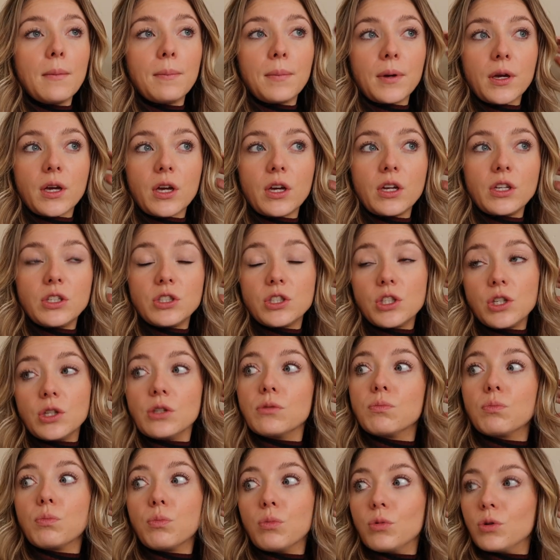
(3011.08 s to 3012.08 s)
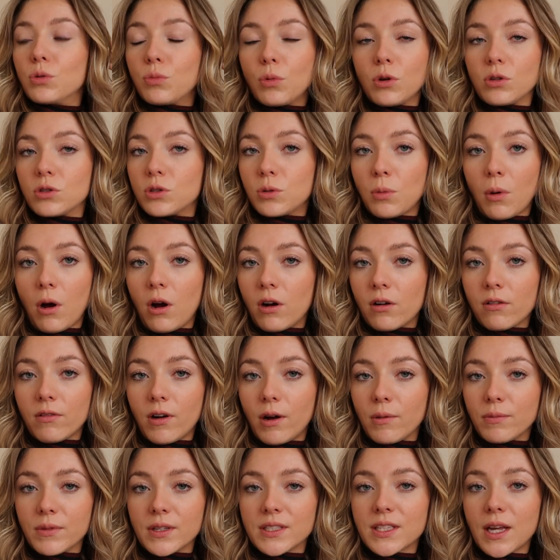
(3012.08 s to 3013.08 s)
because you wouldn't want to walk
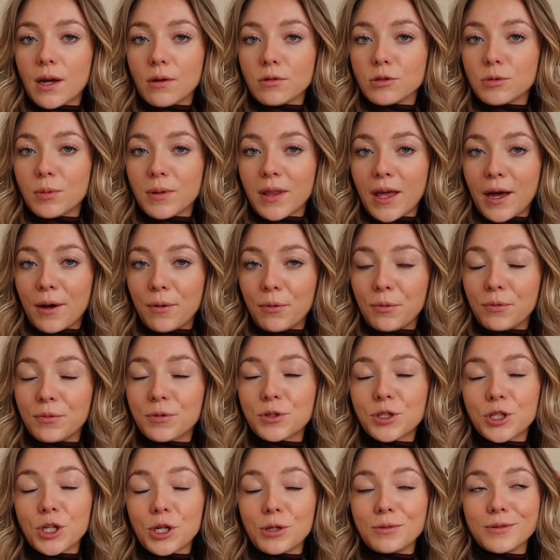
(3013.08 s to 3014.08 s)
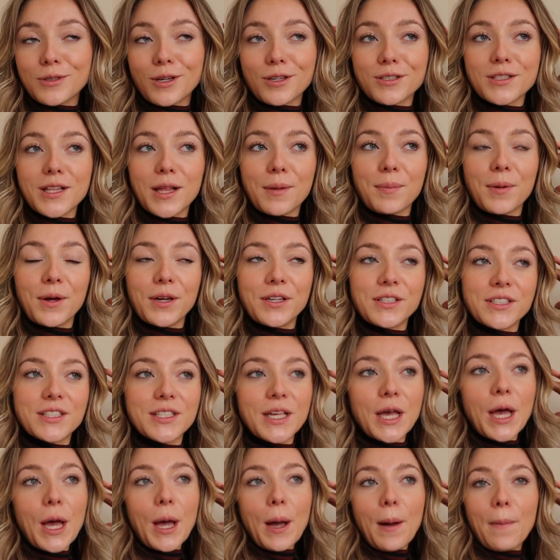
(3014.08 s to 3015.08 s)
around this house without shoes or slippers.
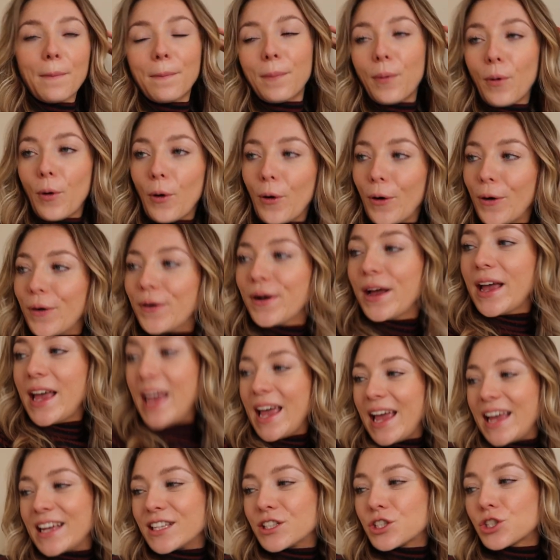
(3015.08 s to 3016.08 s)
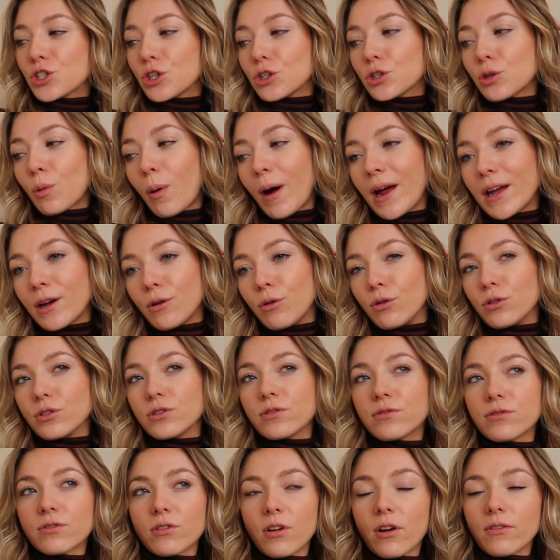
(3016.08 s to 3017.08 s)
But it's just quite good
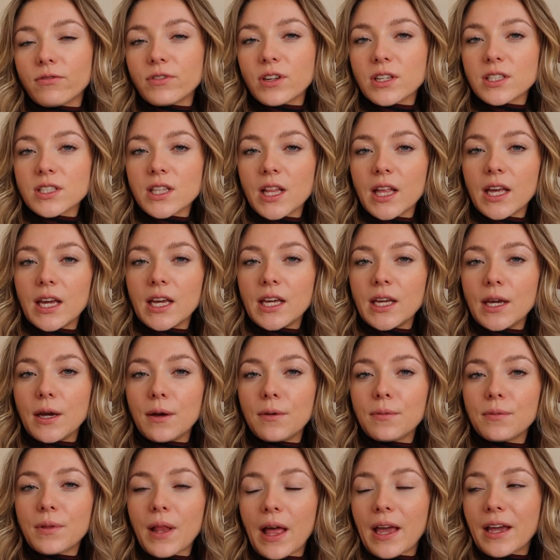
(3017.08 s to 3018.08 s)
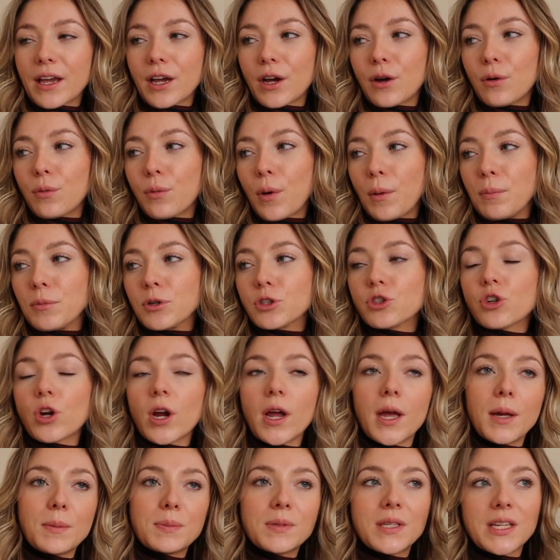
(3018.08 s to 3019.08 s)
for obviously like when we're
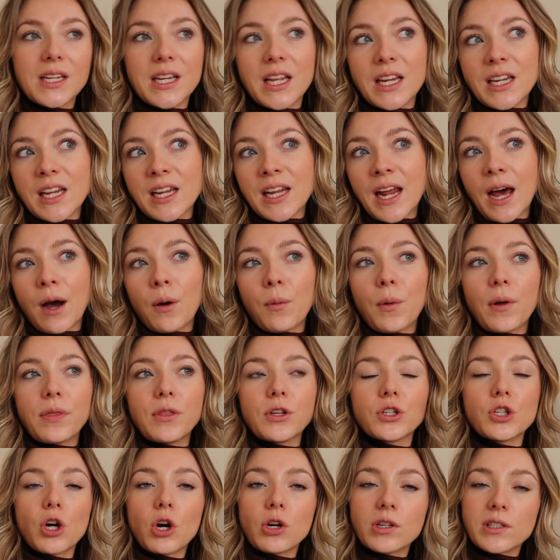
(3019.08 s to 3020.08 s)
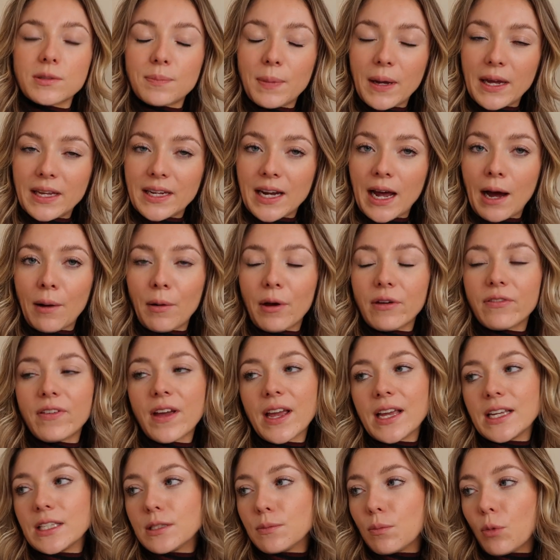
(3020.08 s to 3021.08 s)
traipsing in and out, when the dog's been out, if
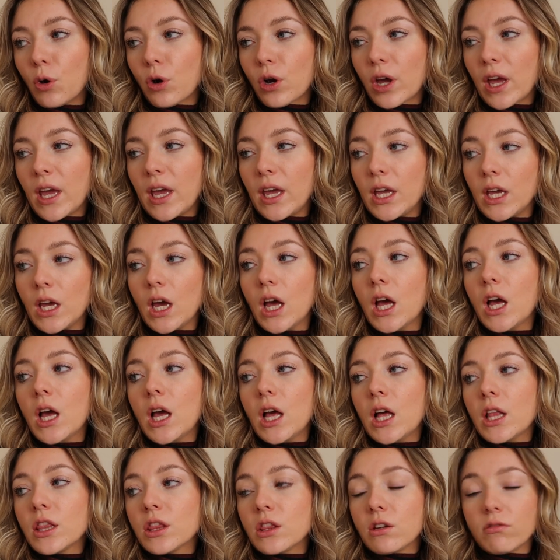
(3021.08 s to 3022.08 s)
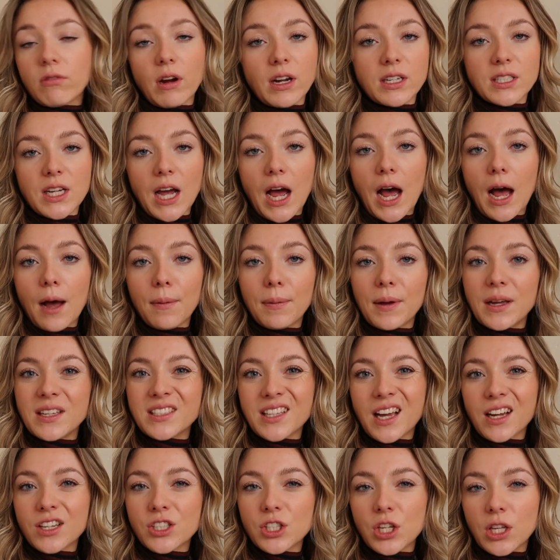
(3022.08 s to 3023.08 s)
he's mucky, the red carpet is
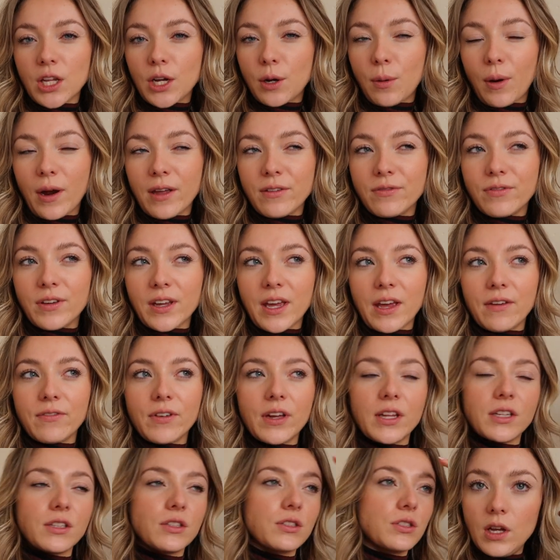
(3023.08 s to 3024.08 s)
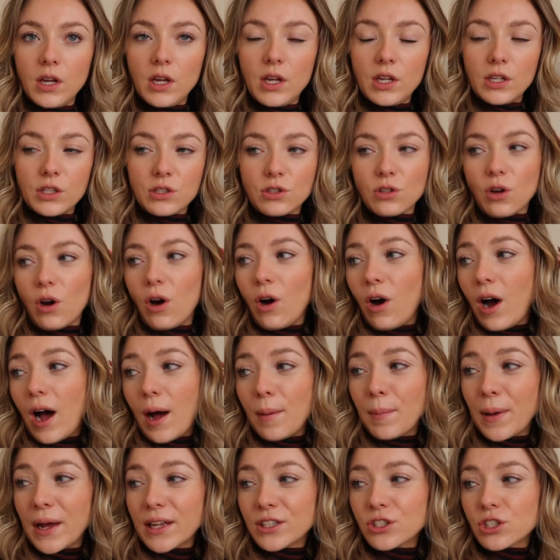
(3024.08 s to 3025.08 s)
actually quite forgiving. So I
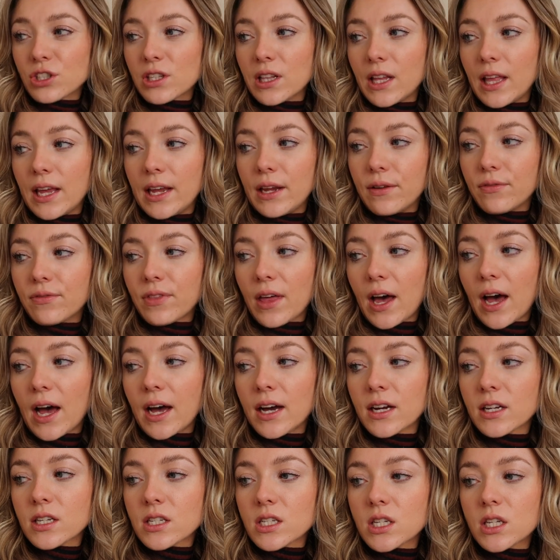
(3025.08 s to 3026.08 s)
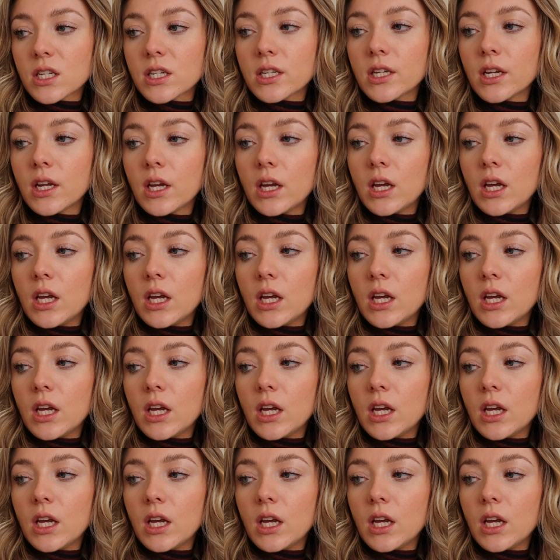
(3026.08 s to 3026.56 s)
might just leave that